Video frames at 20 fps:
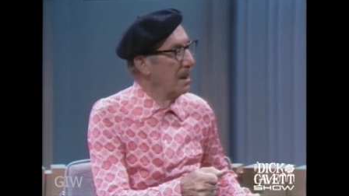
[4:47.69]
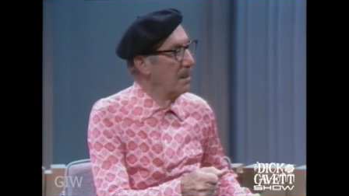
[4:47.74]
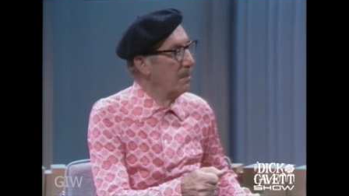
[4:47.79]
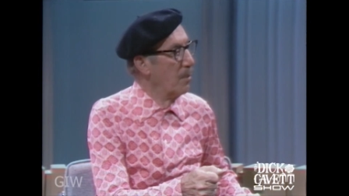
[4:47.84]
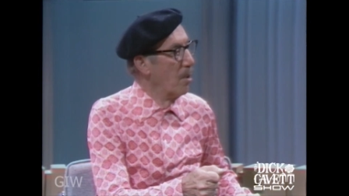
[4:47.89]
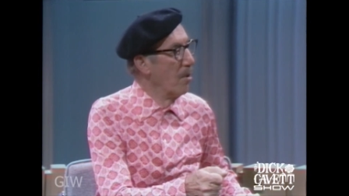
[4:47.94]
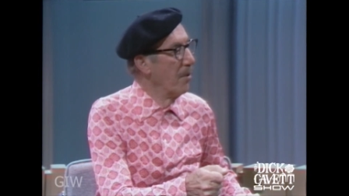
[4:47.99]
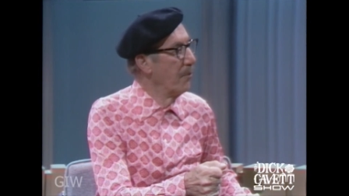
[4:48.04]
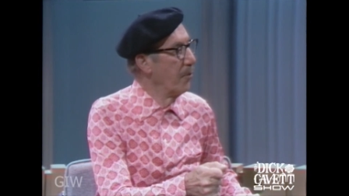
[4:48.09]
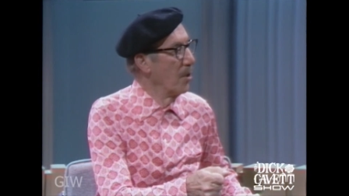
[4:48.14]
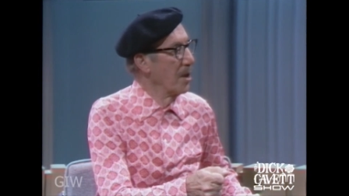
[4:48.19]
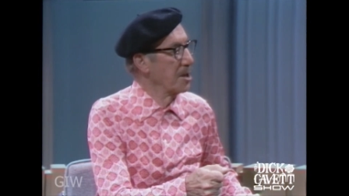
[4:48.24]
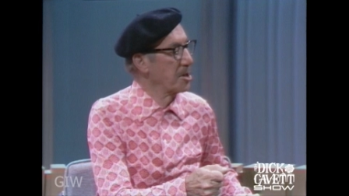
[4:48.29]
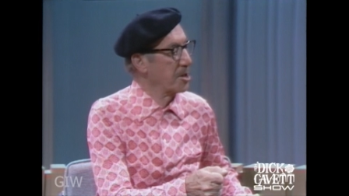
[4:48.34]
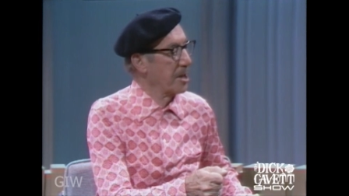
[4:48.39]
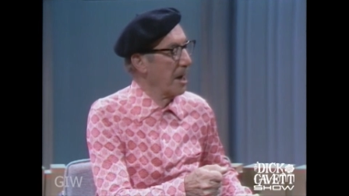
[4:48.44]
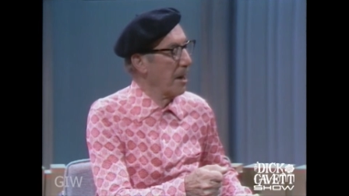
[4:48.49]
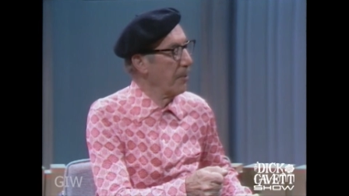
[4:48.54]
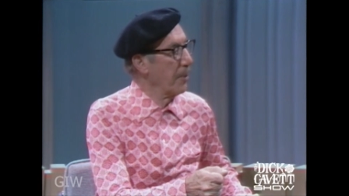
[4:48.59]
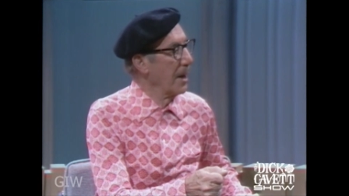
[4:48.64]
Move one
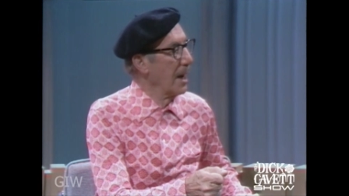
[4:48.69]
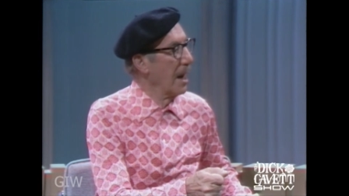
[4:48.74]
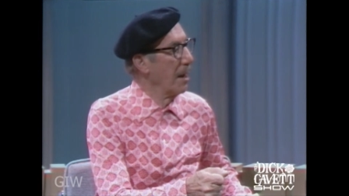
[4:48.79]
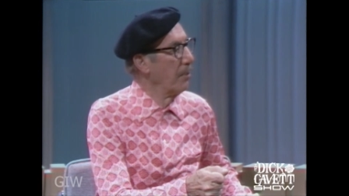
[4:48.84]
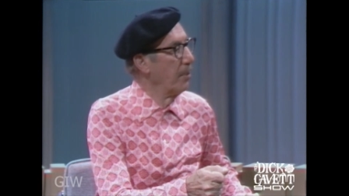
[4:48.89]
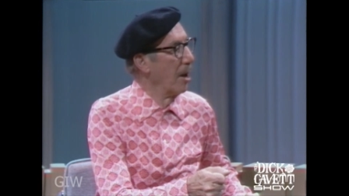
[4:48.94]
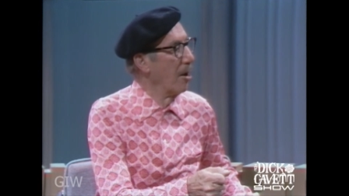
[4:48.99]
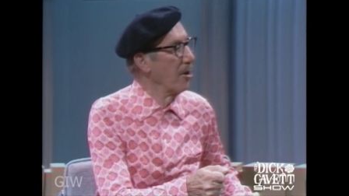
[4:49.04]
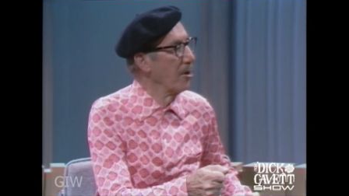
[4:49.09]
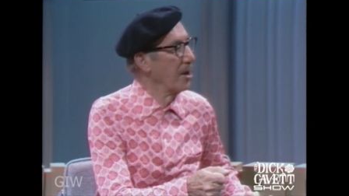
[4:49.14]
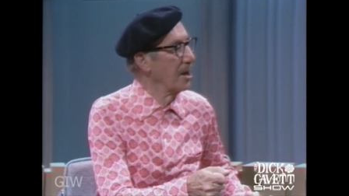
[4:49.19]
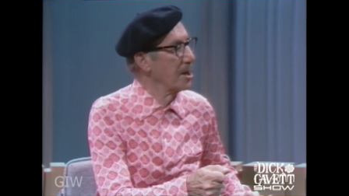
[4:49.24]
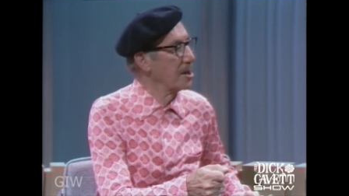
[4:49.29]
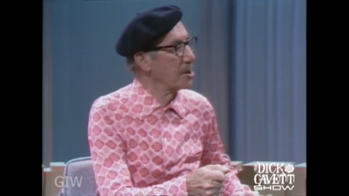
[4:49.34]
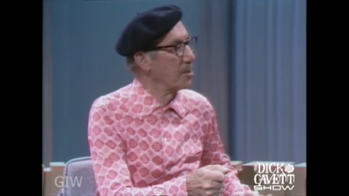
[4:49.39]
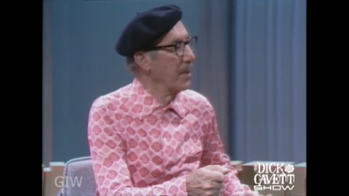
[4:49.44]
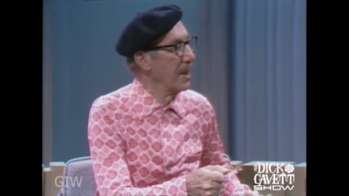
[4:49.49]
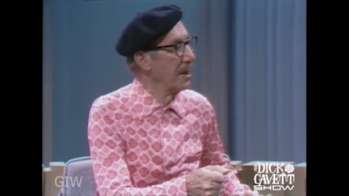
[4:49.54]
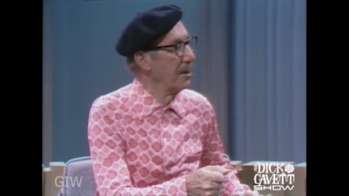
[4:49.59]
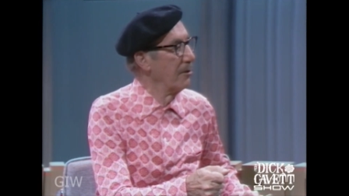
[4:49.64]
step and I'll blow you to
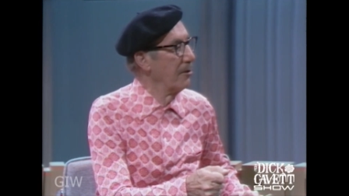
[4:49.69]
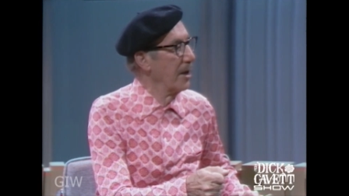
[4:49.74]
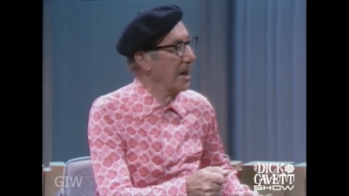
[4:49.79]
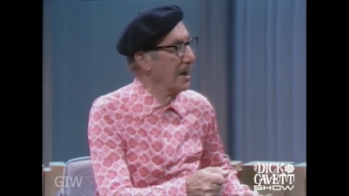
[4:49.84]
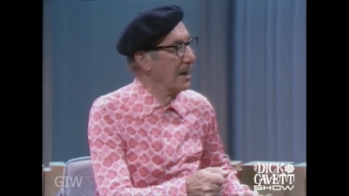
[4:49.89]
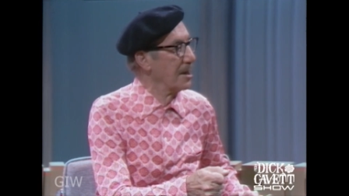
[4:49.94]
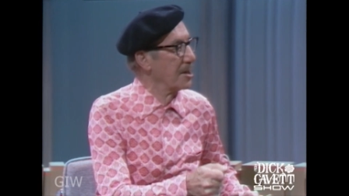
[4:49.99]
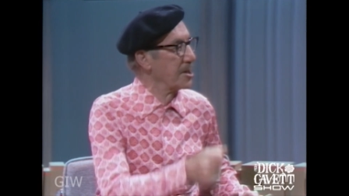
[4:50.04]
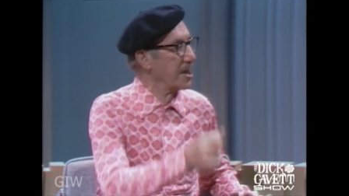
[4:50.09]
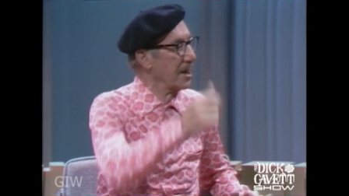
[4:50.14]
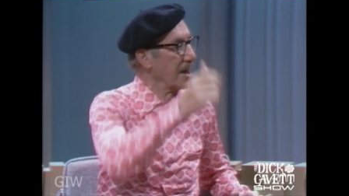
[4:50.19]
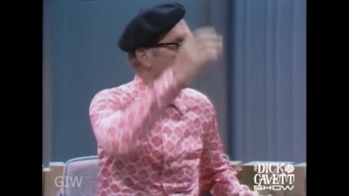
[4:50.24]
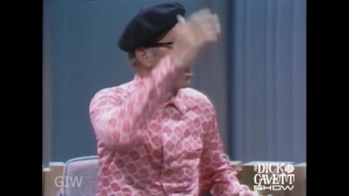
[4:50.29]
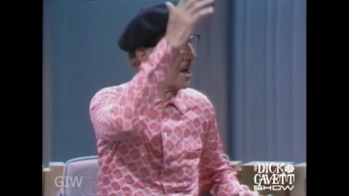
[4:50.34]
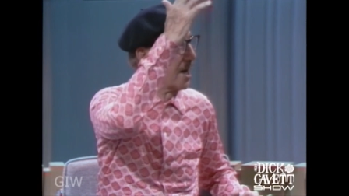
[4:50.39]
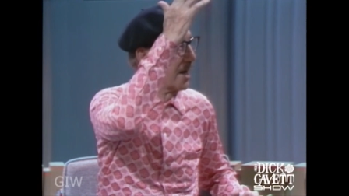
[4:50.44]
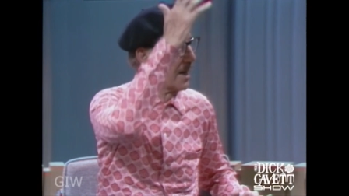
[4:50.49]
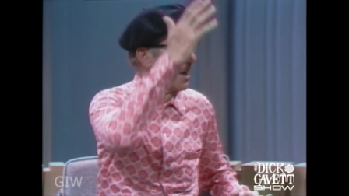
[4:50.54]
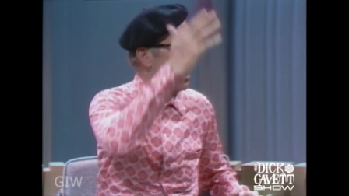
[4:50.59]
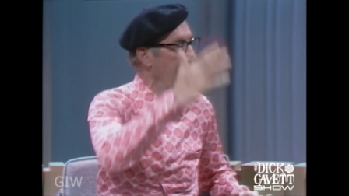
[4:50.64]
smithereens. And the
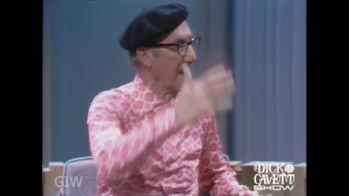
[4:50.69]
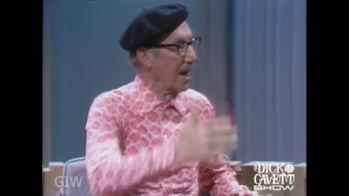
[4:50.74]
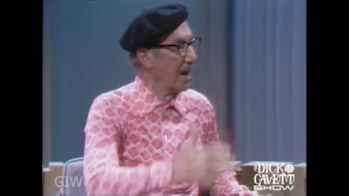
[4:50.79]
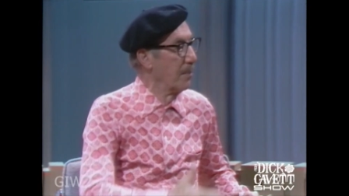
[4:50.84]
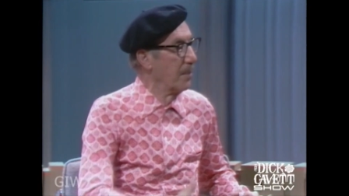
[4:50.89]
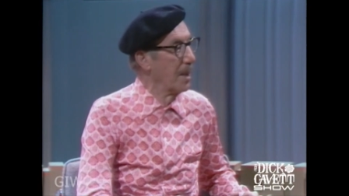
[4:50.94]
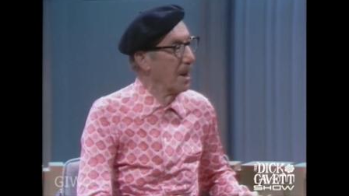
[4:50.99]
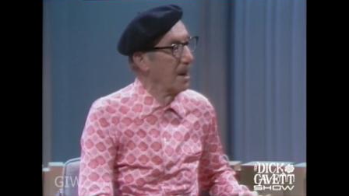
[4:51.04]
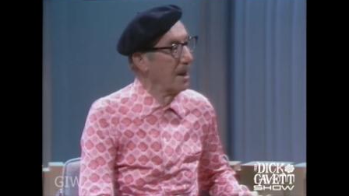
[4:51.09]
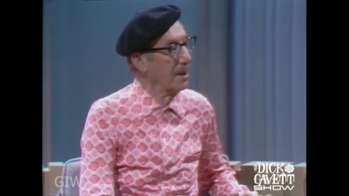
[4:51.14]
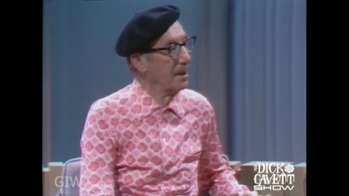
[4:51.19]
chitin came down.